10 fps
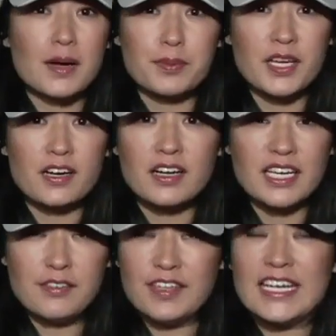up here,
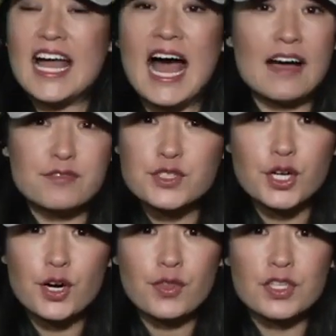even
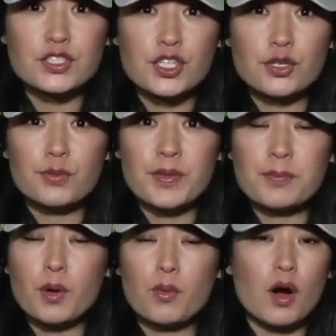after the two
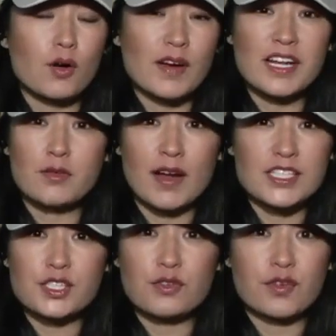people were already
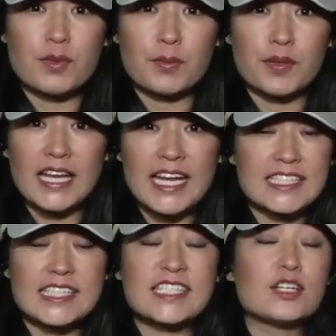rescued from the plane,
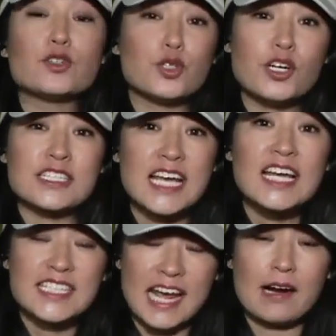it still looked
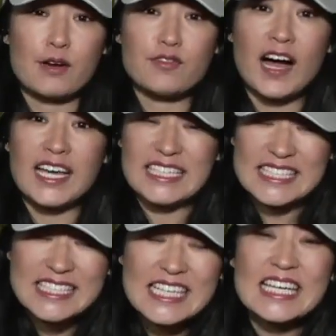terrifying.
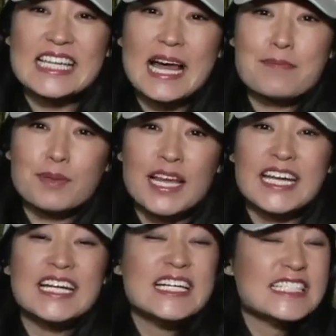Seeing that
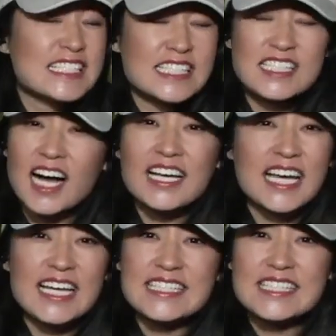plane
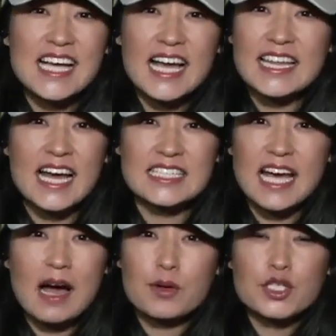stuck inside that
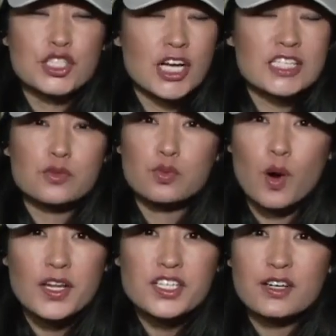tower, just
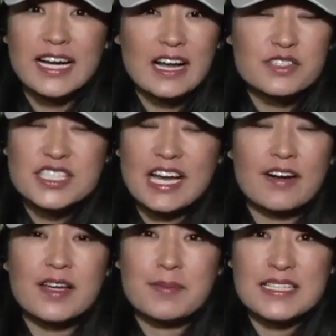wondering how
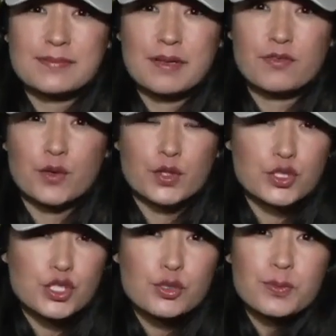scary it must have been for the
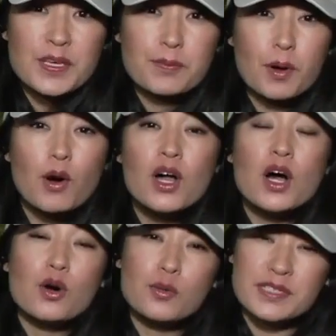two people
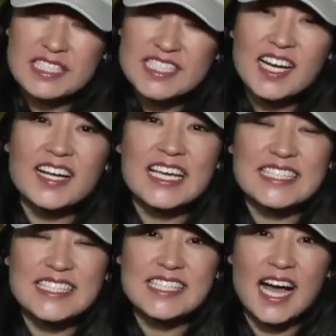who were stuck
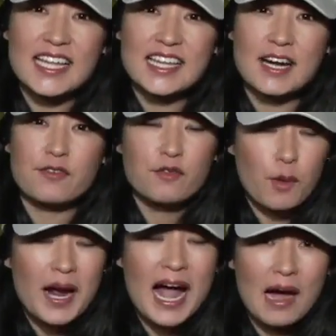inside there
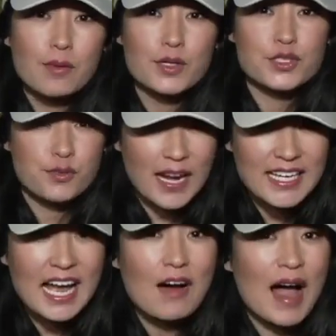for hours.
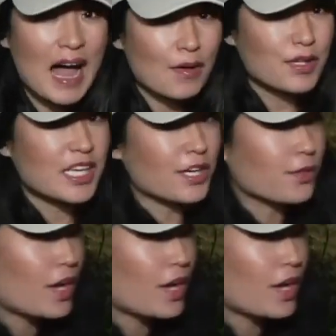Right now, out here,